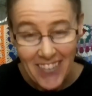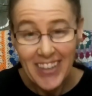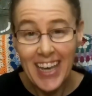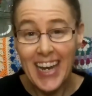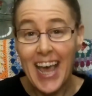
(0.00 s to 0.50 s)

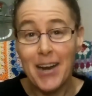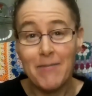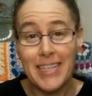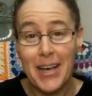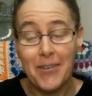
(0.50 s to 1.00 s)
I'm getting ahead
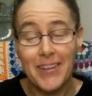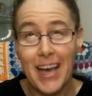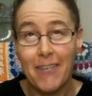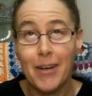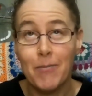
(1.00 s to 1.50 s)
of myself
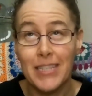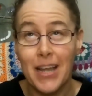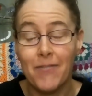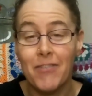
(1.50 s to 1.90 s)
now. Come on, Steph,